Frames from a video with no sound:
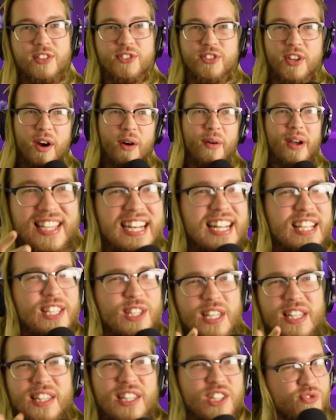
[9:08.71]
So it is
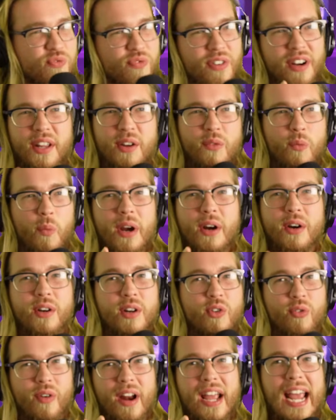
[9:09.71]
in this really weird
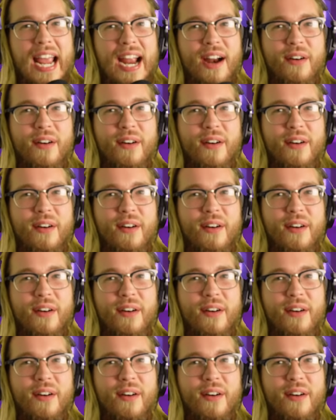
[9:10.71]
gray